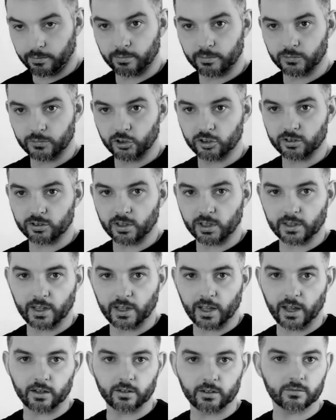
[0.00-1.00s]
just like
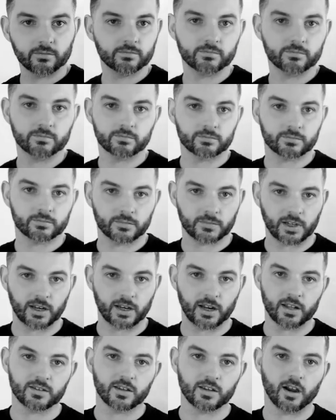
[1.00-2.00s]
that,
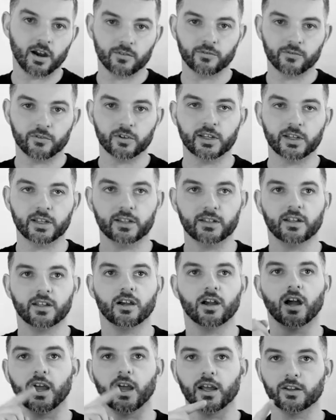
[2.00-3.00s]
and it's hard for
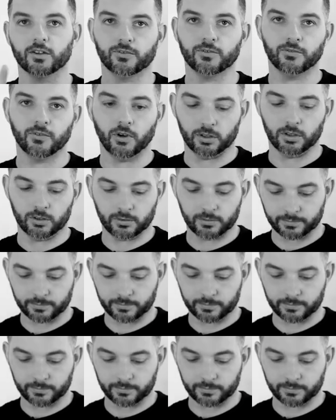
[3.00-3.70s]
their eye to follow,